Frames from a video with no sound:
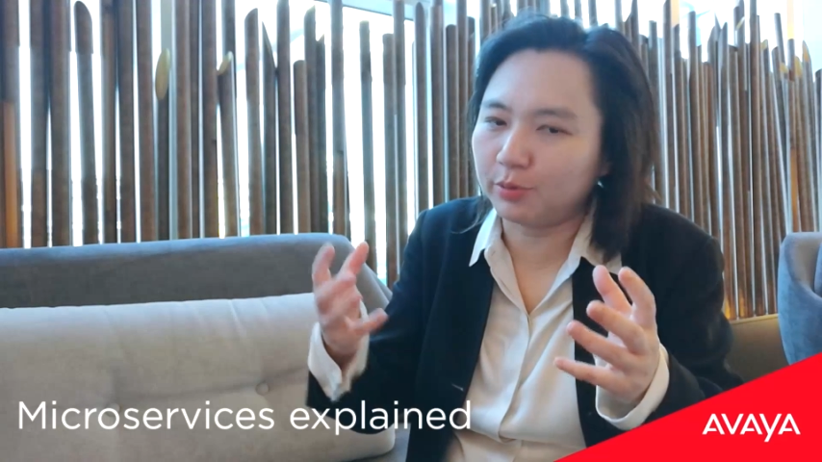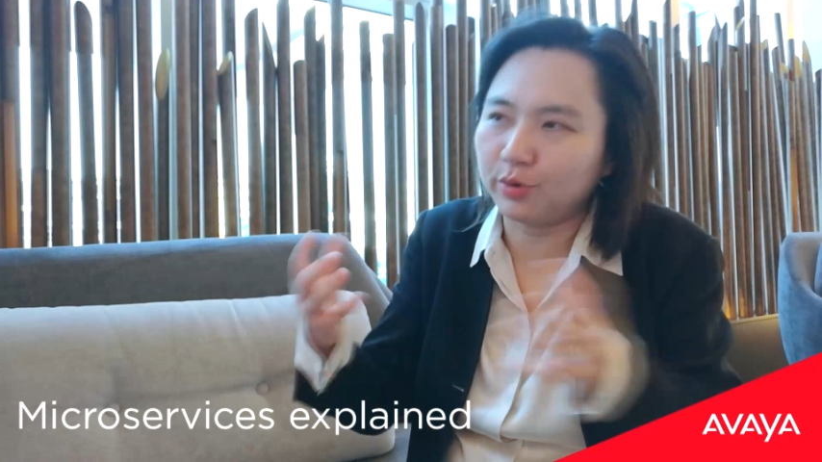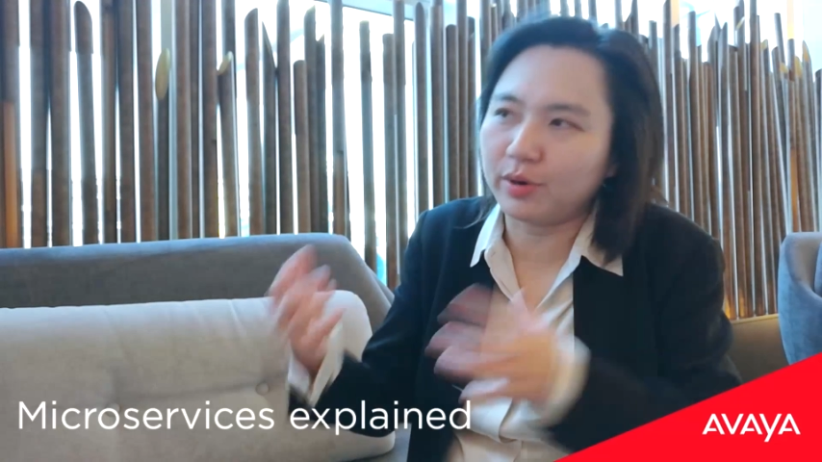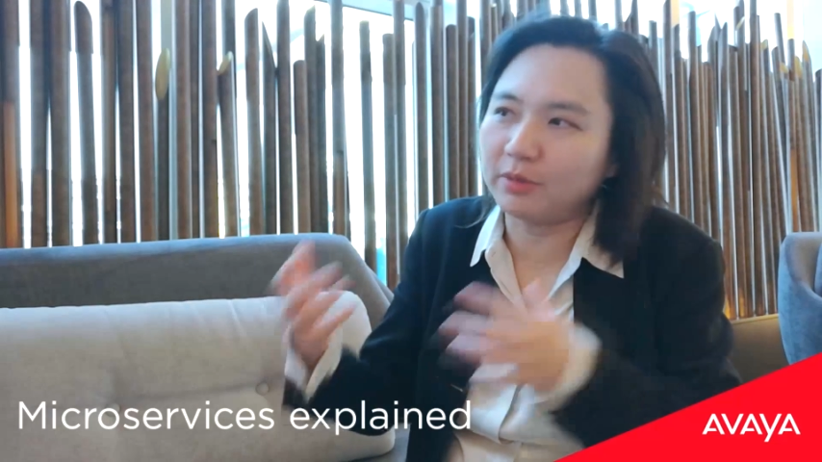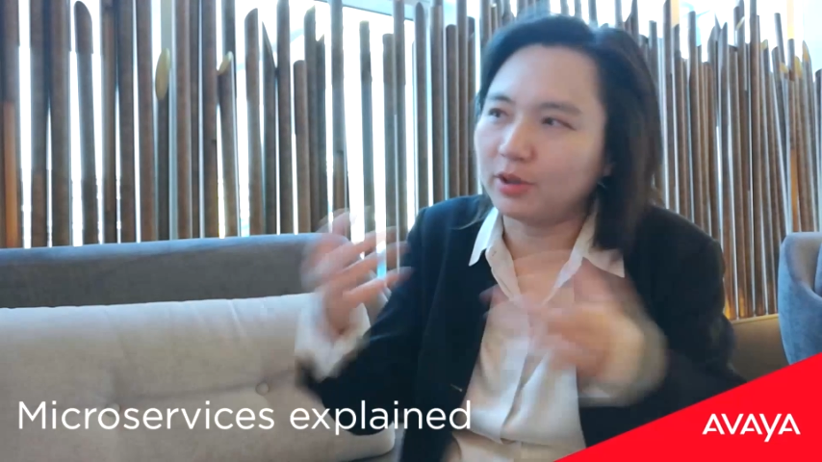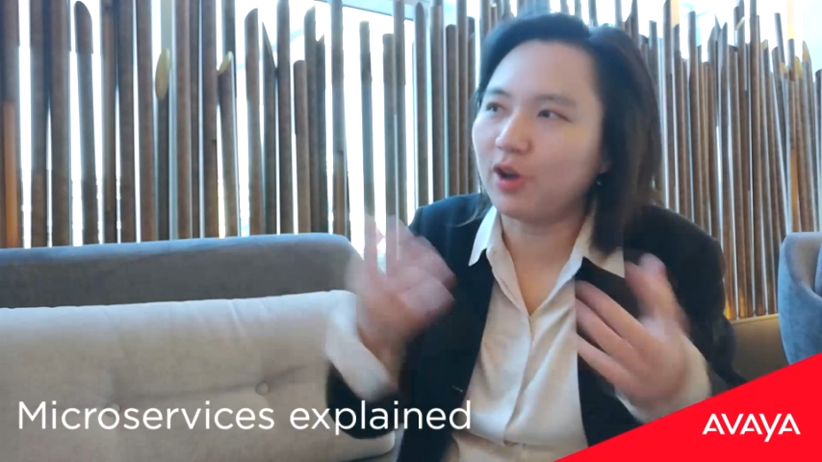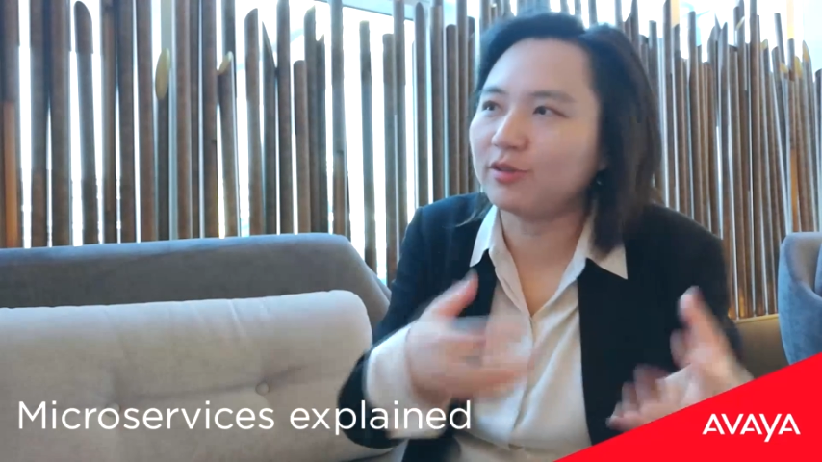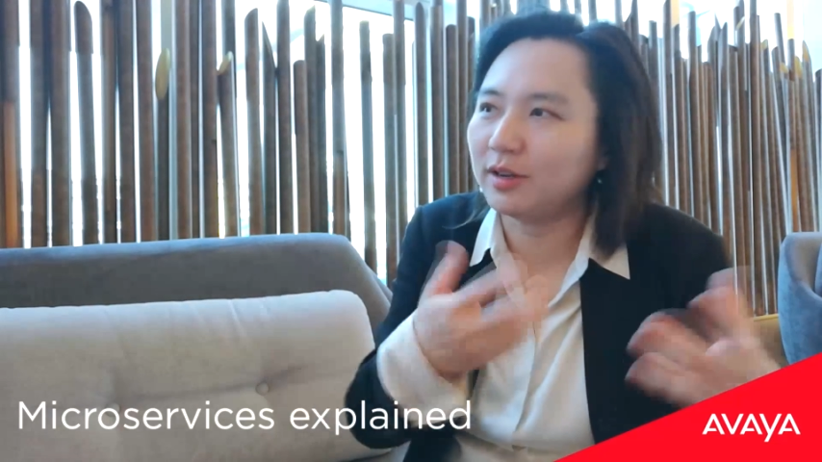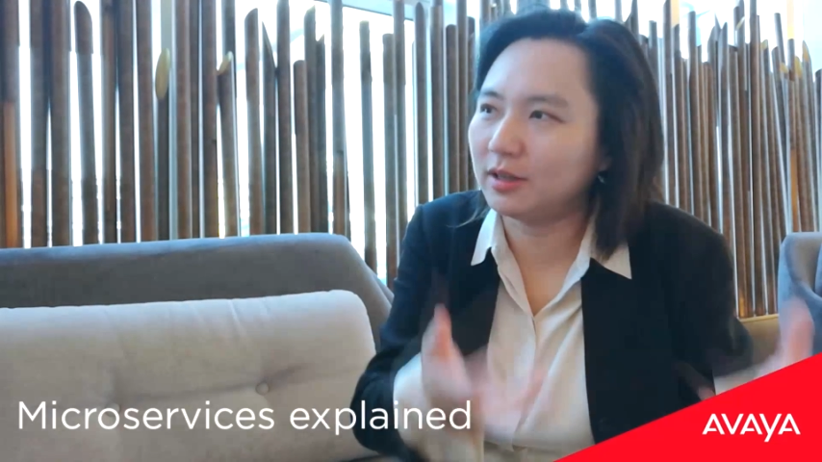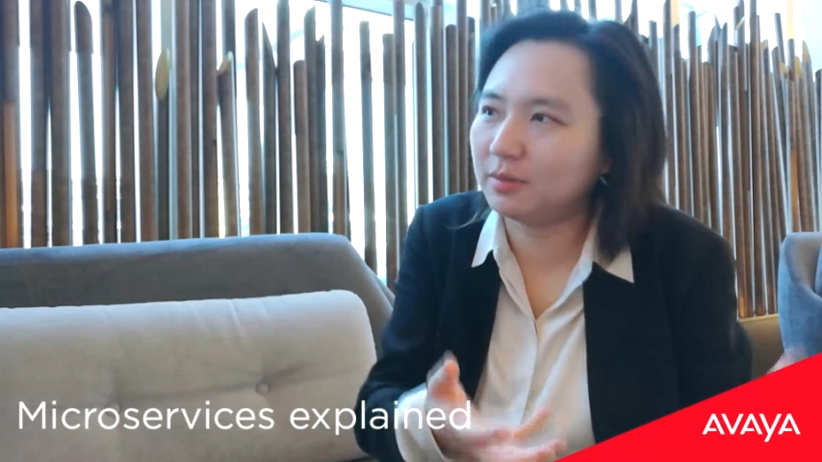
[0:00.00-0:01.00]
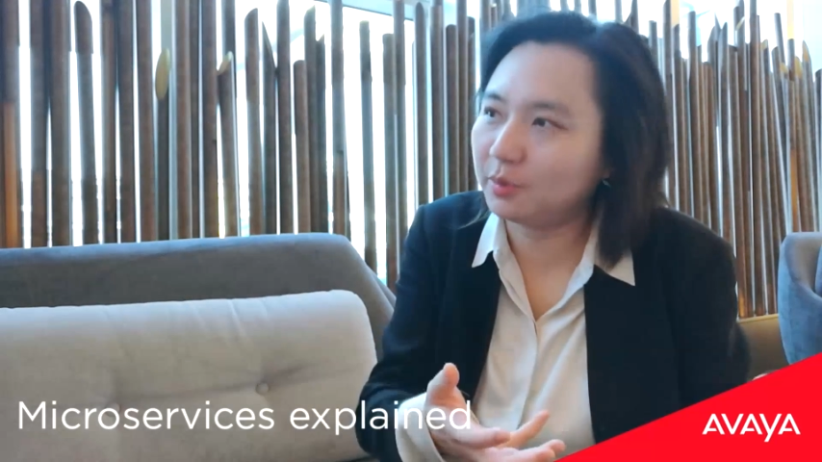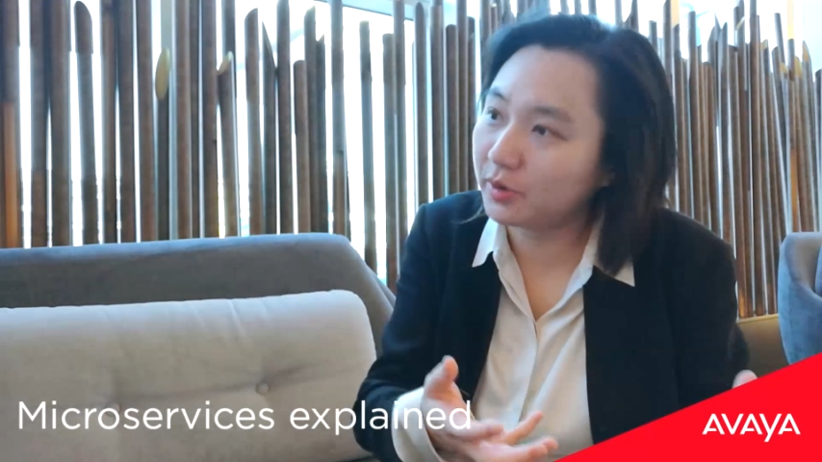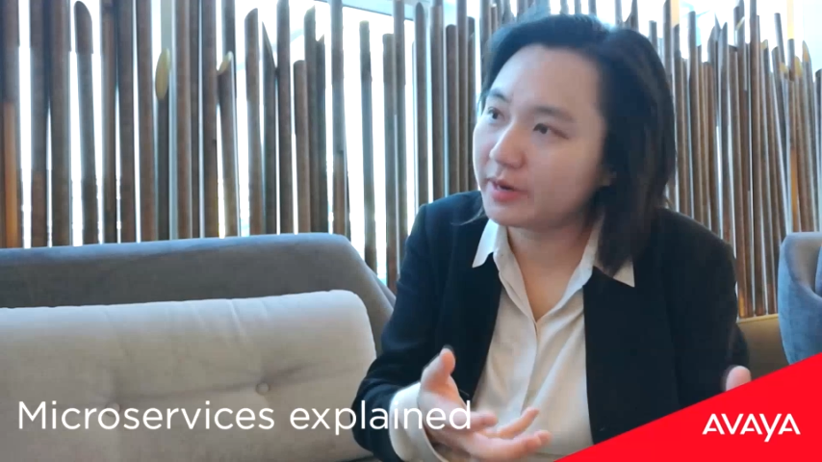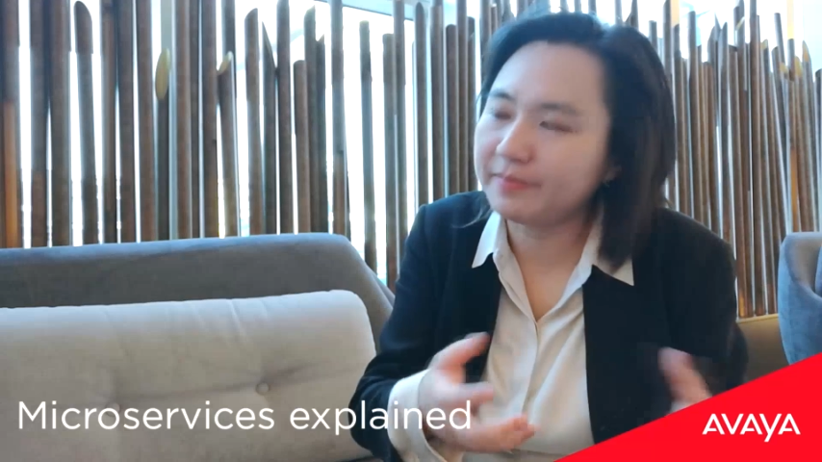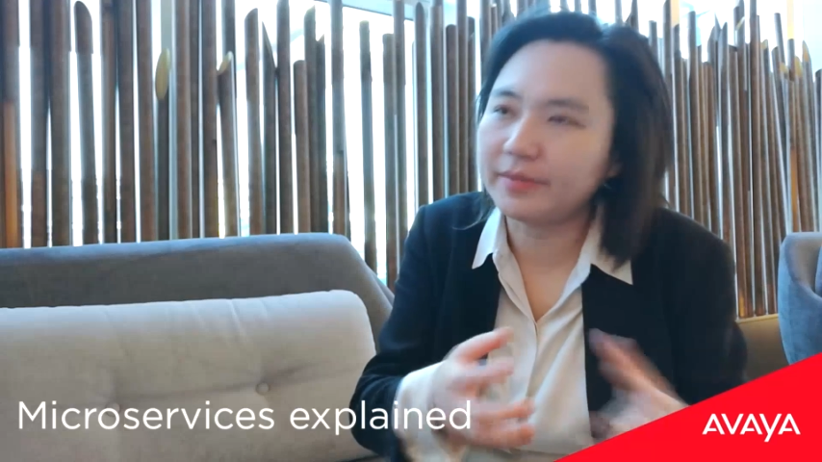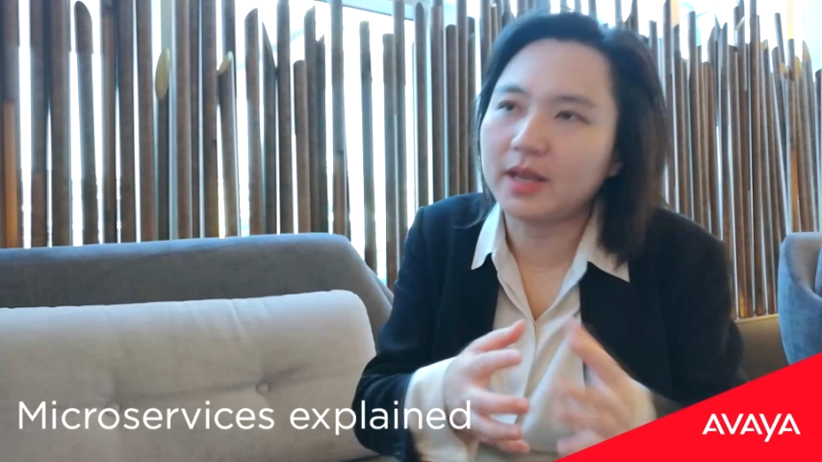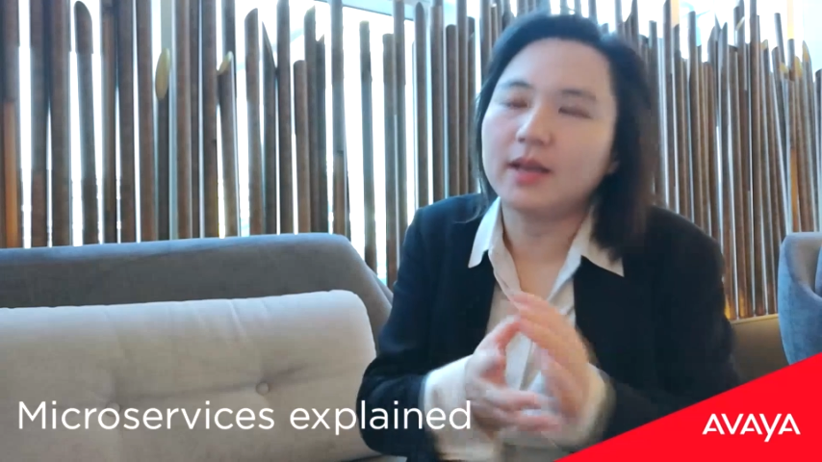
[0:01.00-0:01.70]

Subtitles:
program to talk to another program.